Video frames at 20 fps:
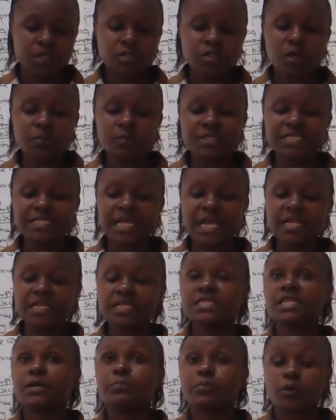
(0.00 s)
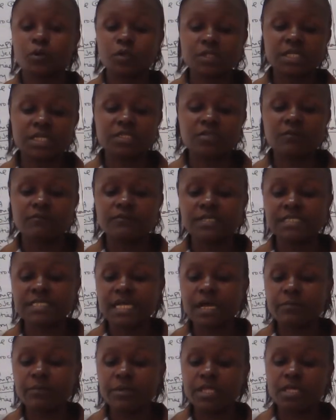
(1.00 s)
Job design is the process of
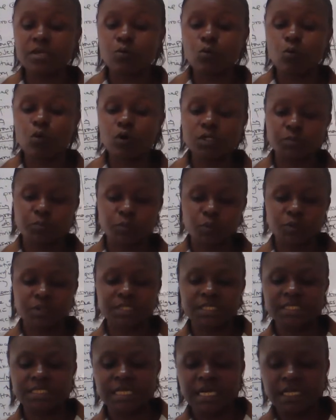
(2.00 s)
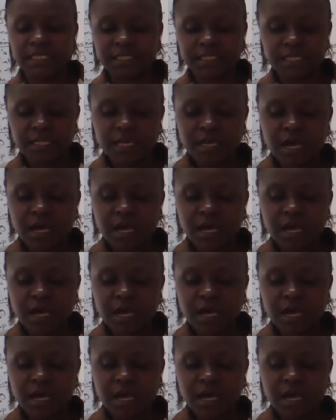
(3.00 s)
determining what procedures